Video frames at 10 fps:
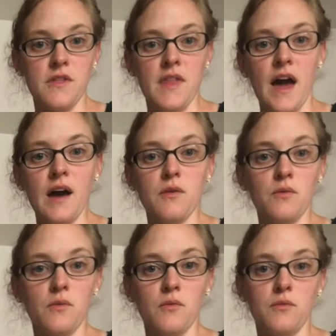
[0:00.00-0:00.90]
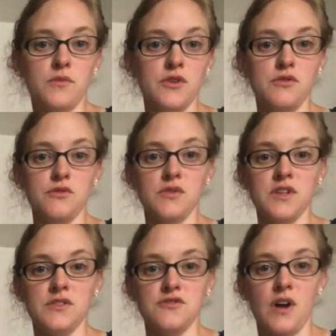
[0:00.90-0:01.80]
than that, you
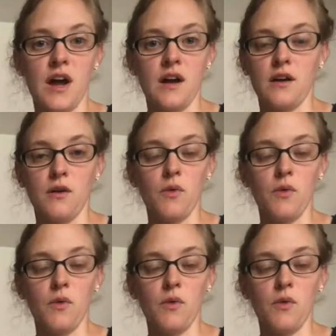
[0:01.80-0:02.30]
need to dry,